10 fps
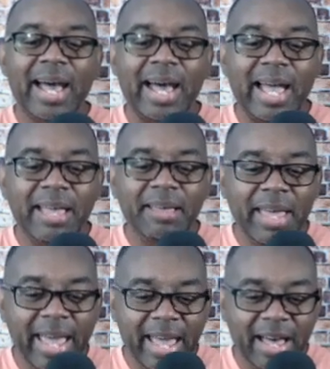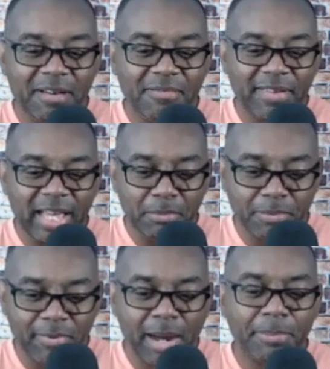I have a
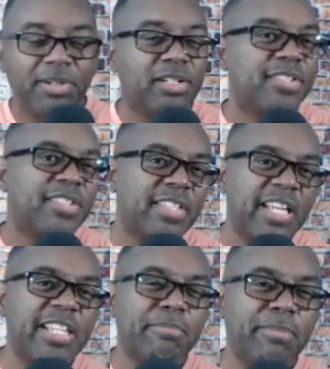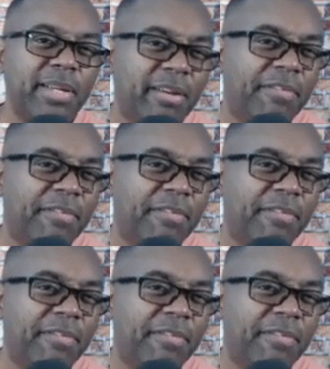proper assessment of